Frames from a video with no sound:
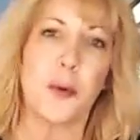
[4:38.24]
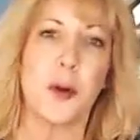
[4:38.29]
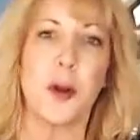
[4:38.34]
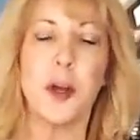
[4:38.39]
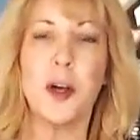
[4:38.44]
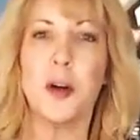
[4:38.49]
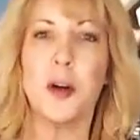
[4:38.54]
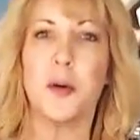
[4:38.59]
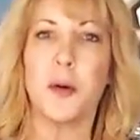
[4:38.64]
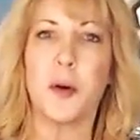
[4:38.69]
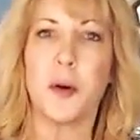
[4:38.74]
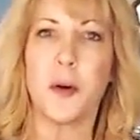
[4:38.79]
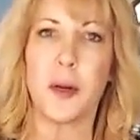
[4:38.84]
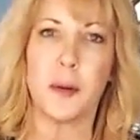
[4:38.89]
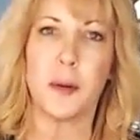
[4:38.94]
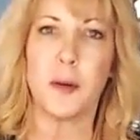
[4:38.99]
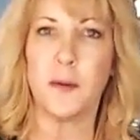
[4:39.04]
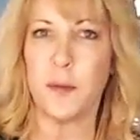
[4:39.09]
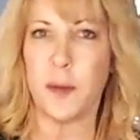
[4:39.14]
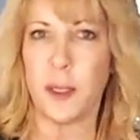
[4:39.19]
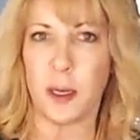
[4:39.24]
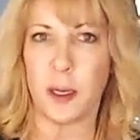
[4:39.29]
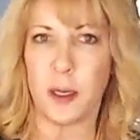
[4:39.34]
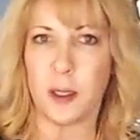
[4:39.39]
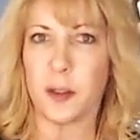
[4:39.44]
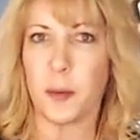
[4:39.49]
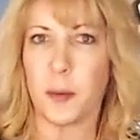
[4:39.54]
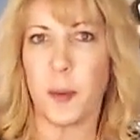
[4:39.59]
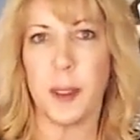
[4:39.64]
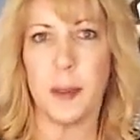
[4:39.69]
throw, or it would fit on a
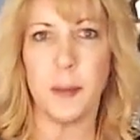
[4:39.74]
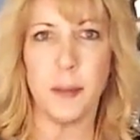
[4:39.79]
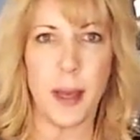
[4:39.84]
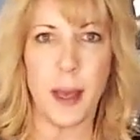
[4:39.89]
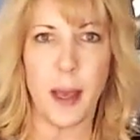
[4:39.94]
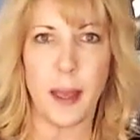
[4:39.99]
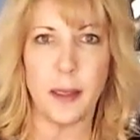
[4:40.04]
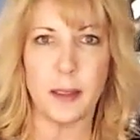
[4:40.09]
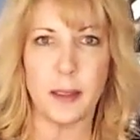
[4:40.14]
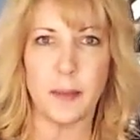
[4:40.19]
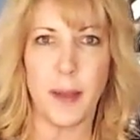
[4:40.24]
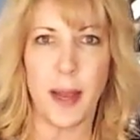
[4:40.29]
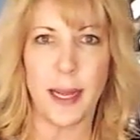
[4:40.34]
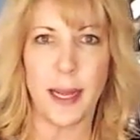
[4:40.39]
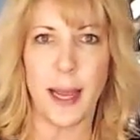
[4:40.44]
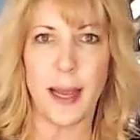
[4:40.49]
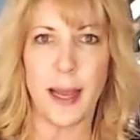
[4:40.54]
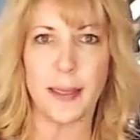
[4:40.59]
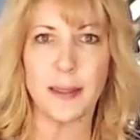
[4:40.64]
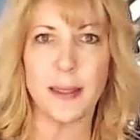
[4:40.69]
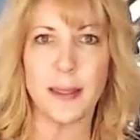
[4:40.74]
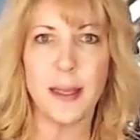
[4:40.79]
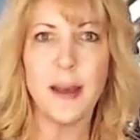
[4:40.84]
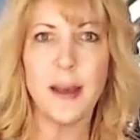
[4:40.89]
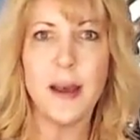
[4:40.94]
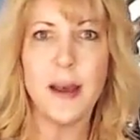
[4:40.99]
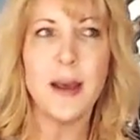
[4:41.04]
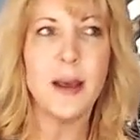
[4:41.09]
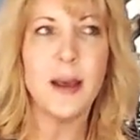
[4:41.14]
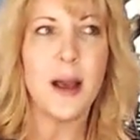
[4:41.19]
twin bed is my guess.
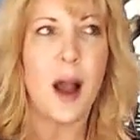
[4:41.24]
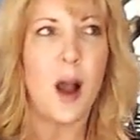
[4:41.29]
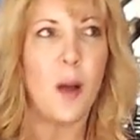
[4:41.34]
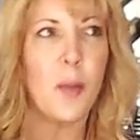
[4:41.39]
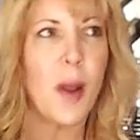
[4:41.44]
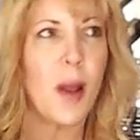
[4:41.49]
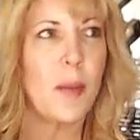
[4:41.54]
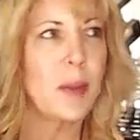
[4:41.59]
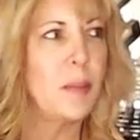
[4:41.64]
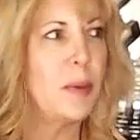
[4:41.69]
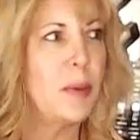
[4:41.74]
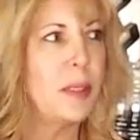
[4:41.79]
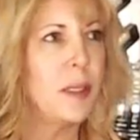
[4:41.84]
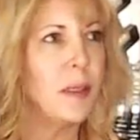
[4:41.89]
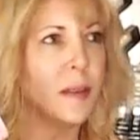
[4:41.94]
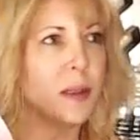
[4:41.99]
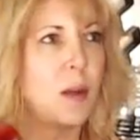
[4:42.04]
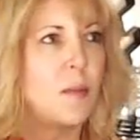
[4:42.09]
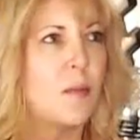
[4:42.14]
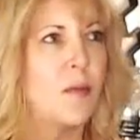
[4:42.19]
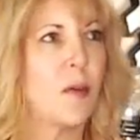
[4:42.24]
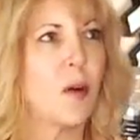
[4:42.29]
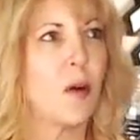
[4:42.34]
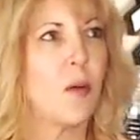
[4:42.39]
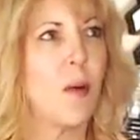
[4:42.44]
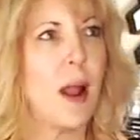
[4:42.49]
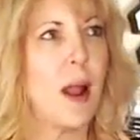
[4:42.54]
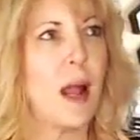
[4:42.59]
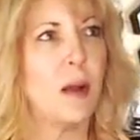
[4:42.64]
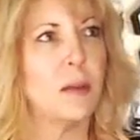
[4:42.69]
I'll probably put this up for
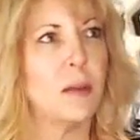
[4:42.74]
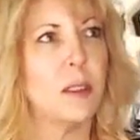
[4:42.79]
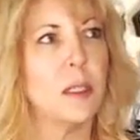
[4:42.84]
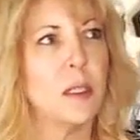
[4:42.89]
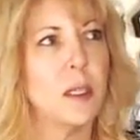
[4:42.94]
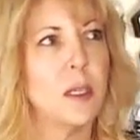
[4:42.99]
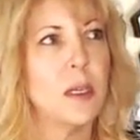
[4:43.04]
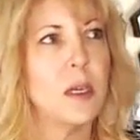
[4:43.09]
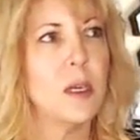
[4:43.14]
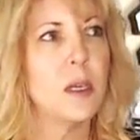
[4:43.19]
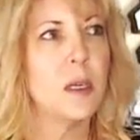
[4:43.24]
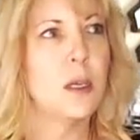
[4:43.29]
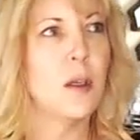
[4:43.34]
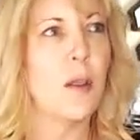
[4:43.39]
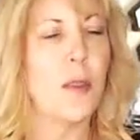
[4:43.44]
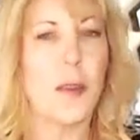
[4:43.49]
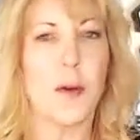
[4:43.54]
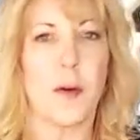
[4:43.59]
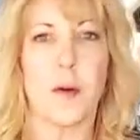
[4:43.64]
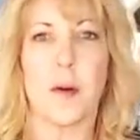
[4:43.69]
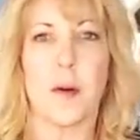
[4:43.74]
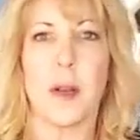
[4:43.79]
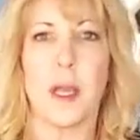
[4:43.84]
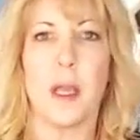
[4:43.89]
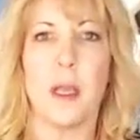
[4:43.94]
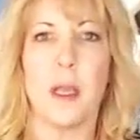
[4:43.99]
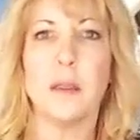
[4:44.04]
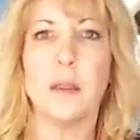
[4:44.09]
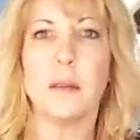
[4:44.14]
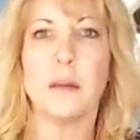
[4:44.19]
around
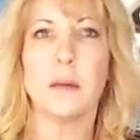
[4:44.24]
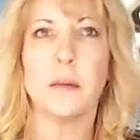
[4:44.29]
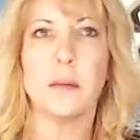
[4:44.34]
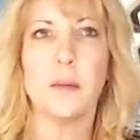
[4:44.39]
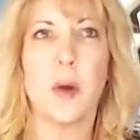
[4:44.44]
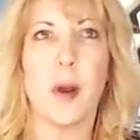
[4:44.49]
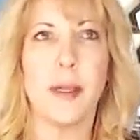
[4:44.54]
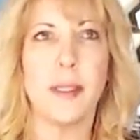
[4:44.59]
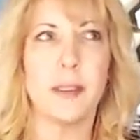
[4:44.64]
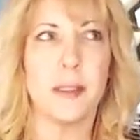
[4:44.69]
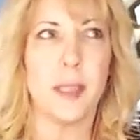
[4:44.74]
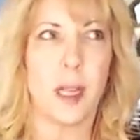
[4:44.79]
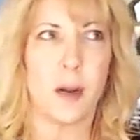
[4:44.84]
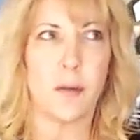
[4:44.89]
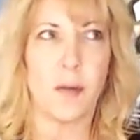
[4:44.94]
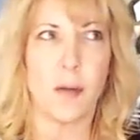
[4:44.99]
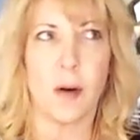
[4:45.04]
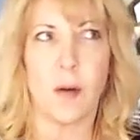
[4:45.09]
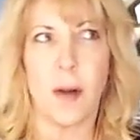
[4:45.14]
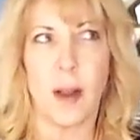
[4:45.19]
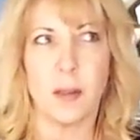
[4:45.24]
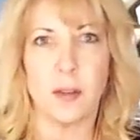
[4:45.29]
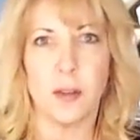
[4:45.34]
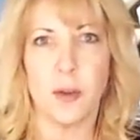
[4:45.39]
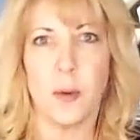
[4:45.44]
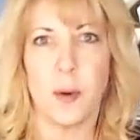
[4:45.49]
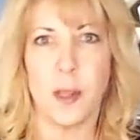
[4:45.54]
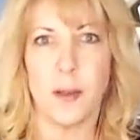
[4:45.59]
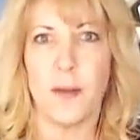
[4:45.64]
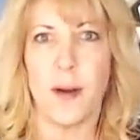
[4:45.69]
30, probably sell it for around
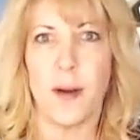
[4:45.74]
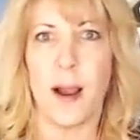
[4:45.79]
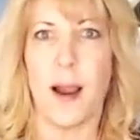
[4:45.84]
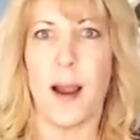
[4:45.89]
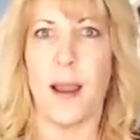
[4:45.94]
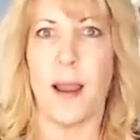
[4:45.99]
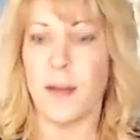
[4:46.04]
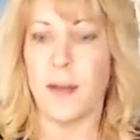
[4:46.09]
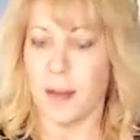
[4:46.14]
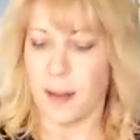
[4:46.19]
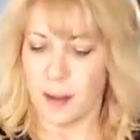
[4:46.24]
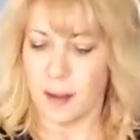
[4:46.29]
25.